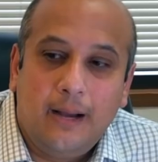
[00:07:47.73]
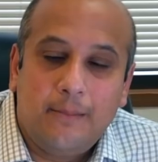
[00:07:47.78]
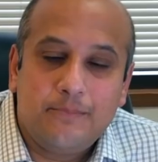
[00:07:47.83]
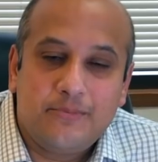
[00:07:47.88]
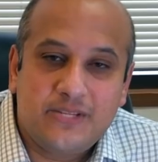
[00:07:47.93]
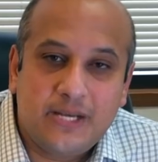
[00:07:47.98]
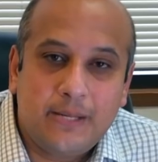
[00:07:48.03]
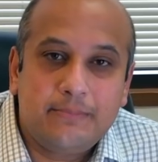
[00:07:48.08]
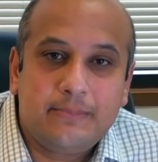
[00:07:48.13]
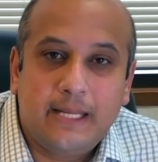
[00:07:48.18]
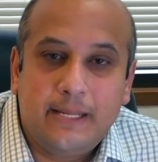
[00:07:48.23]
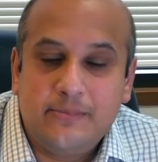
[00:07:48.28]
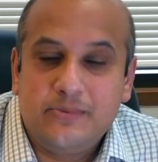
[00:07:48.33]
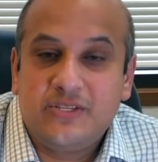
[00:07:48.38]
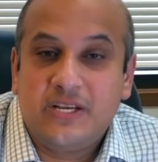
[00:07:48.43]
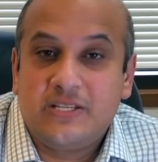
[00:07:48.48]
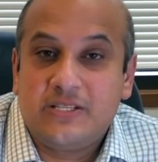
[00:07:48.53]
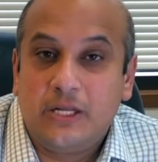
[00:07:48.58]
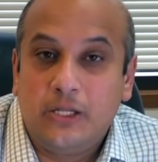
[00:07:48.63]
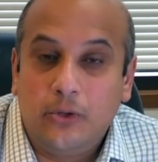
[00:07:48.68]
sometimes
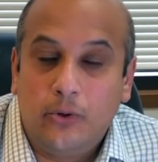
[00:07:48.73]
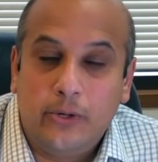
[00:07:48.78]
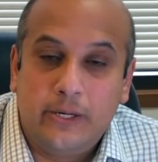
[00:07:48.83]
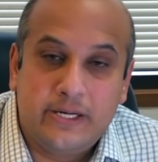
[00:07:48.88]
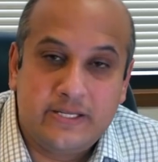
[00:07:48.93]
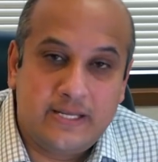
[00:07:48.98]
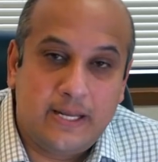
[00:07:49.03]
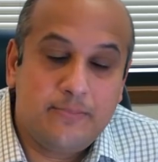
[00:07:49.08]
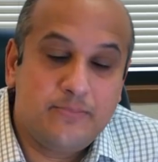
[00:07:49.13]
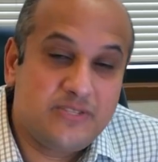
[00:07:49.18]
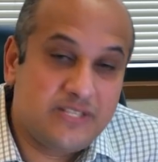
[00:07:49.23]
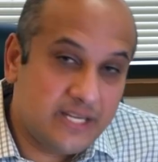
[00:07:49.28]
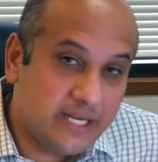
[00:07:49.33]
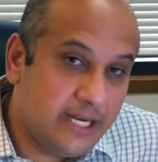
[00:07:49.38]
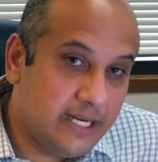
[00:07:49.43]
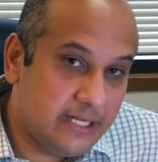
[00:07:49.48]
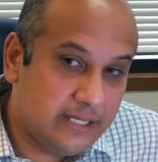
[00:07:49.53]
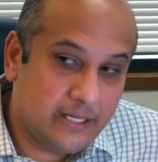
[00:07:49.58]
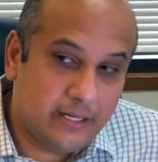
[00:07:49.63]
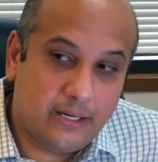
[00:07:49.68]
as a lawyer, as I'm
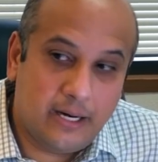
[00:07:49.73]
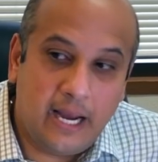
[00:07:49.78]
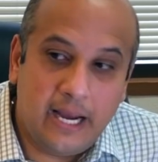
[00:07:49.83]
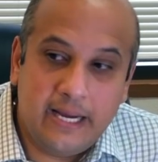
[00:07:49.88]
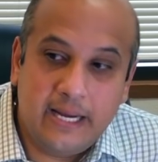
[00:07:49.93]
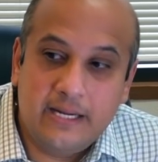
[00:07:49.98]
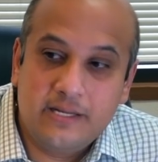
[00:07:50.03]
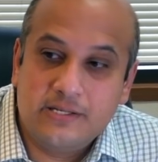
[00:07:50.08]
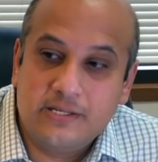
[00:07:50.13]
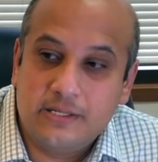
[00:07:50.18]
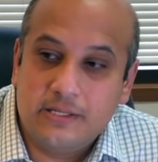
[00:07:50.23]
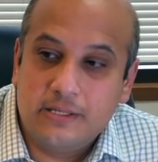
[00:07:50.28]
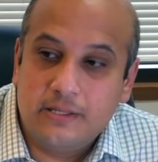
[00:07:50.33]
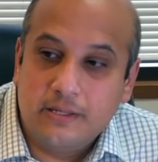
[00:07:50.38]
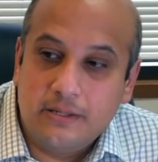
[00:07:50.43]
sitting there, I can